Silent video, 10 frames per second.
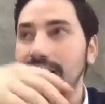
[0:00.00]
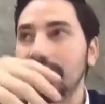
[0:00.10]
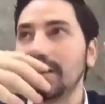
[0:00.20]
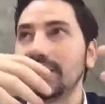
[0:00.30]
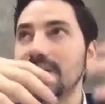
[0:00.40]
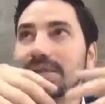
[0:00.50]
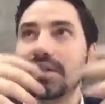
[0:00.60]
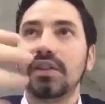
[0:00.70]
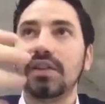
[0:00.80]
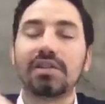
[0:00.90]
like a
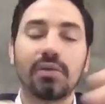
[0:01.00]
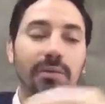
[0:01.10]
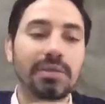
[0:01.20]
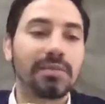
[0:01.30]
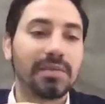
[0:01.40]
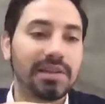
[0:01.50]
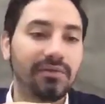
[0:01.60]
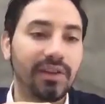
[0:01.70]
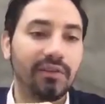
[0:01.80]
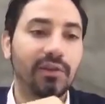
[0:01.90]
specific script,
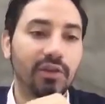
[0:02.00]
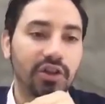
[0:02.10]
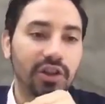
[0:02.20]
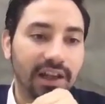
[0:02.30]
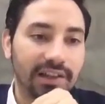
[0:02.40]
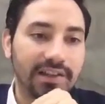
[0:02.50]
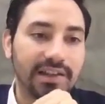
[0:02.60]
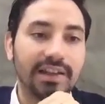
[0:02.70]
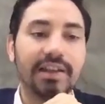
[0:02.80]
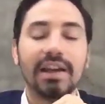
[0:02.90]
specific
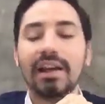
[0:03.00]
functionality,